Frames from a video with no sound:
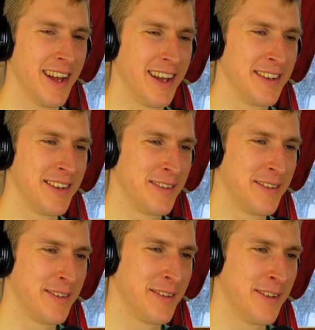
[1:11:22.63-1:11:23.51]

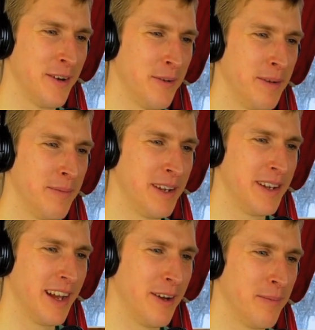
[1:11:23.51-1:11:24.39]

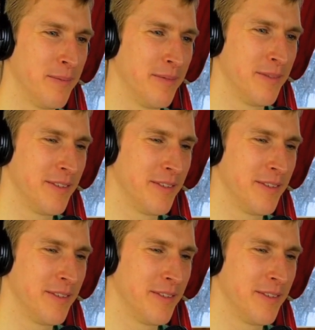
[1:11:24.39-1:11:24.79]
but how?